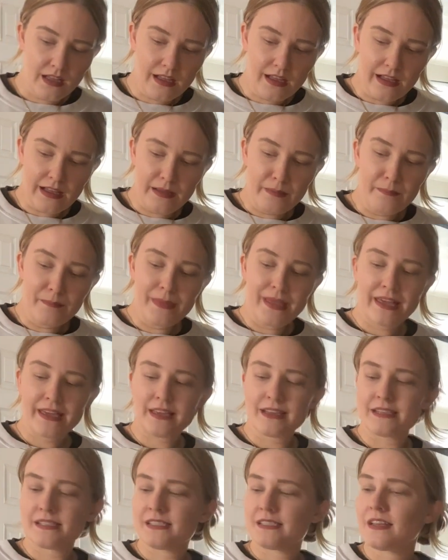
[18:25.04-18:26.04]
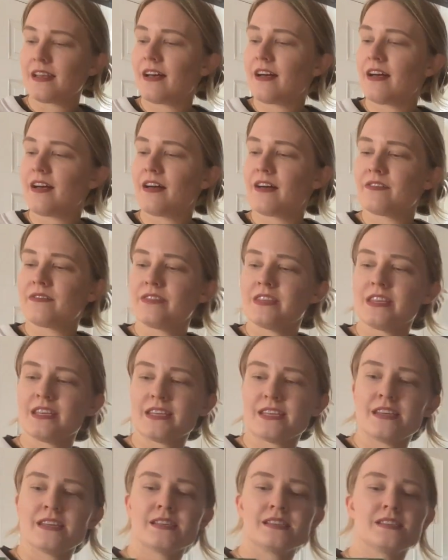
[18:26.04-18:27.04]
a mix of
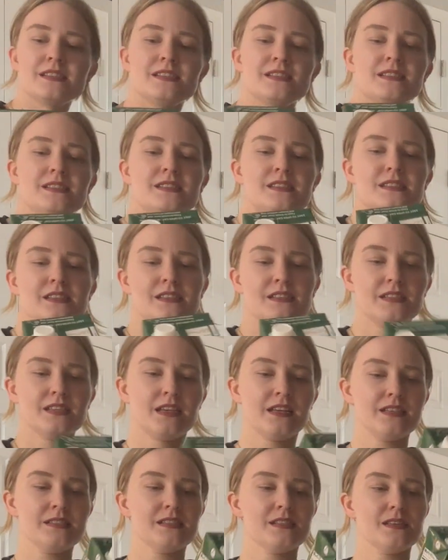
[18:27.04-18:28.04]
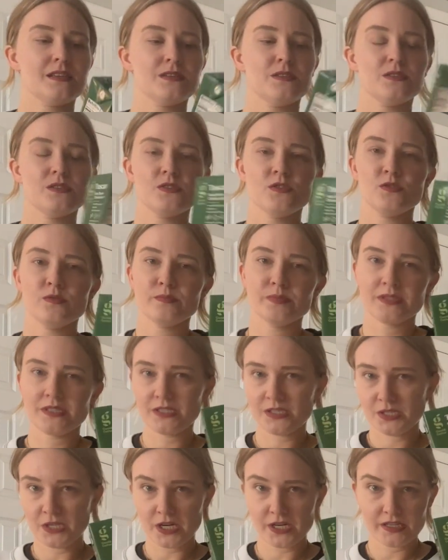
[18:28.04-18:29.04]
this Tuscan soup
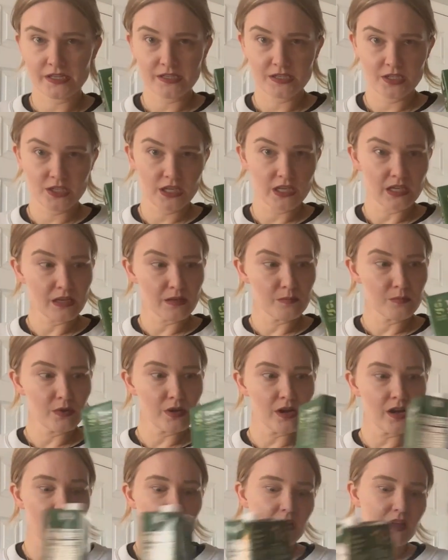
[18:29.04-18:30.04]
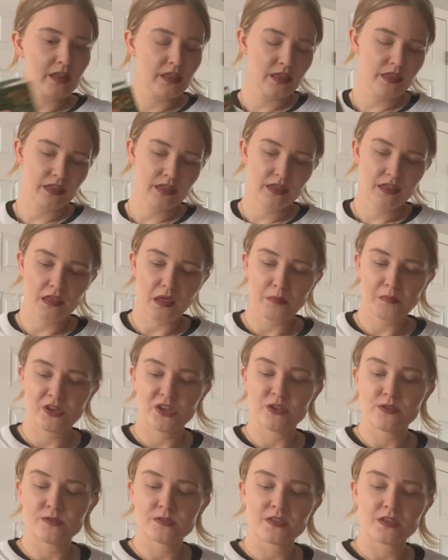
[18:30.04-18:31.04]
starter chicken broth. I'm gonna
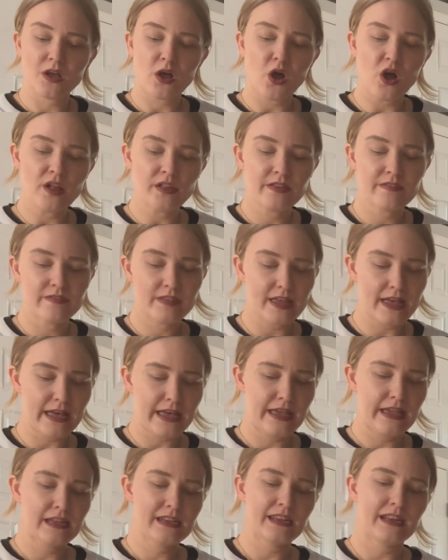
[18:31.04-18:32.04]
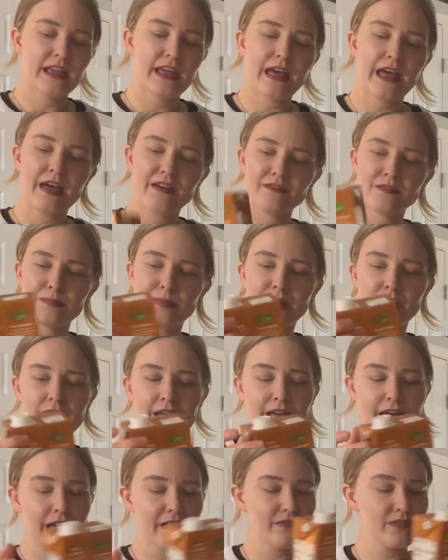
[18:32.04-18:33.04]
use all of that, and I have about
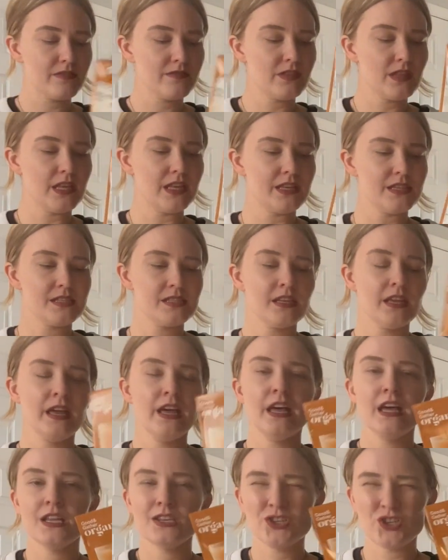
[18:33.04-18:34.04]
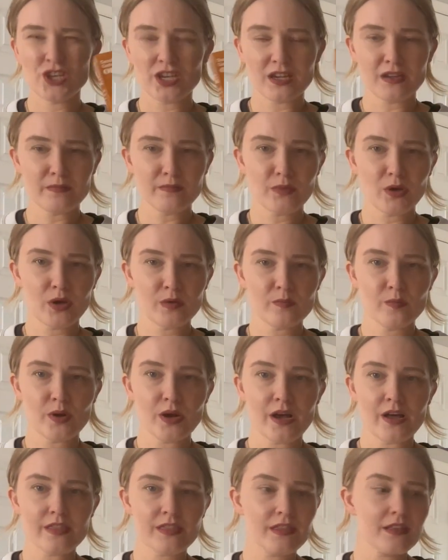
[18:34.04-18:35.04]
half of this chicken bone
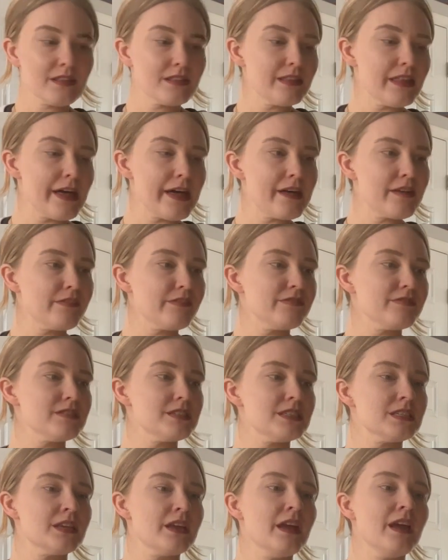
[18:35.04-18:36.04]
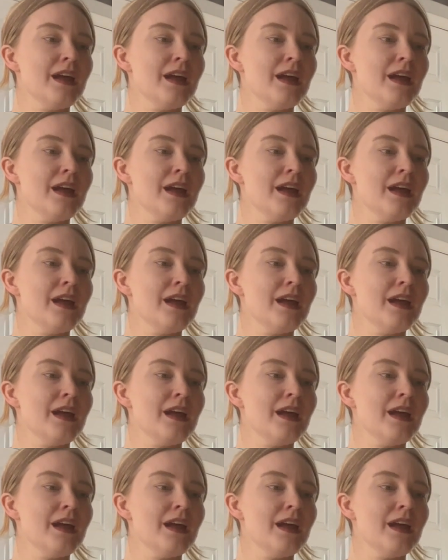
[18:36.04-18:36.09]
broth left.